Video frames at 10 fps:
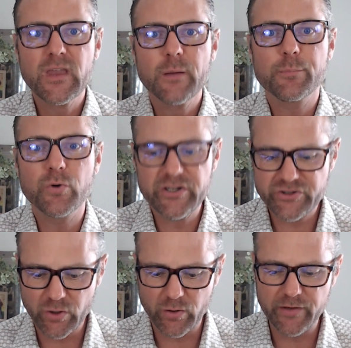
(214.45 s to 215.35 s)
breach.
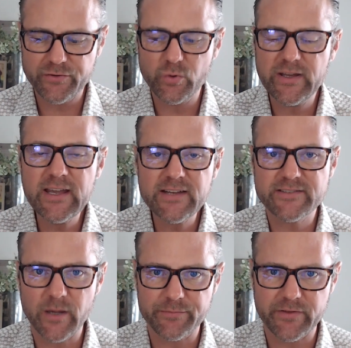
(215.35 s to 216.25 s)
So if you eat
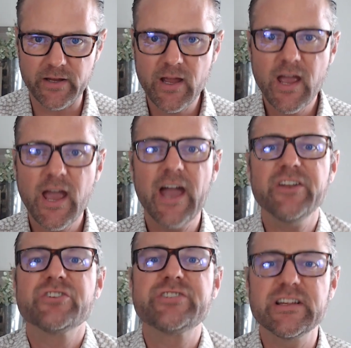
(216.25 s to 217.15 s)
something and
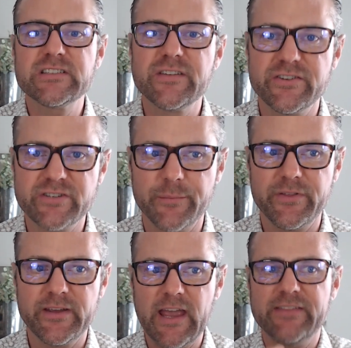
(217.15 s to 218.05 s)
you're sensitive to
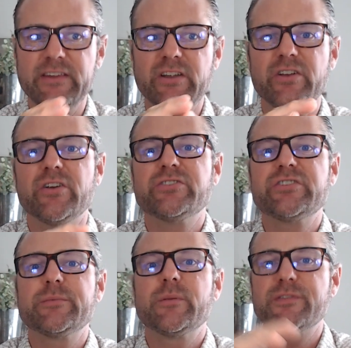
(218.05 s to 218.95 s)
something and your
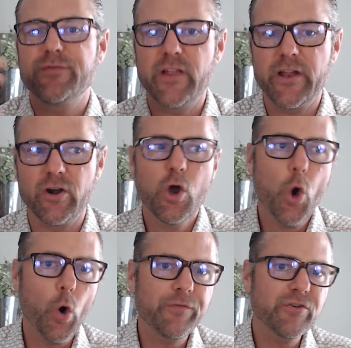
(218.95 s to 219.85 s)
symptoms flare,
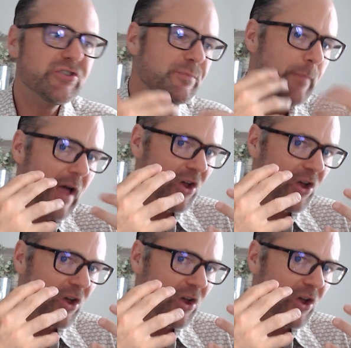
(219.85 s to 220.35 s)
or if you smell